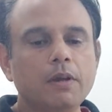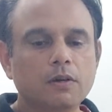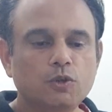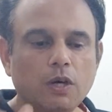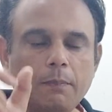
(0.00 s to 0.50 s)

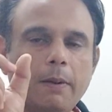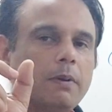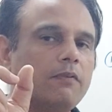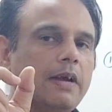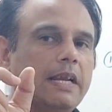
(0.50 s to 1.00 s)
So
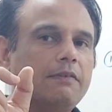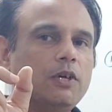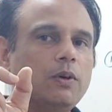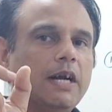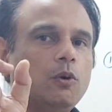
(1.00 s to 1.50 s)
remember, whenever
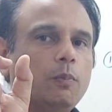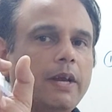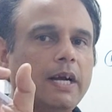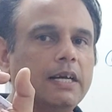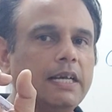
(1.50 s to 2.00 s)
you get
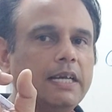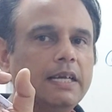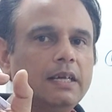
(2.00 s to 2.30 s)
omega t,